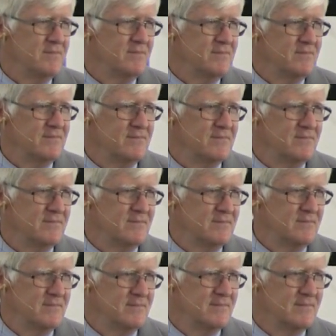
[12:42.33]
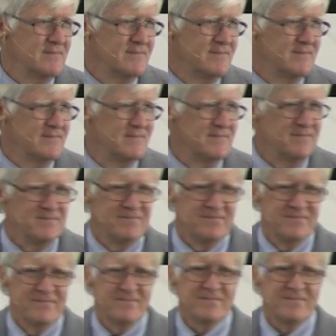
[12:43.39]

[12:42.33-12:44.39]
(no one is talking)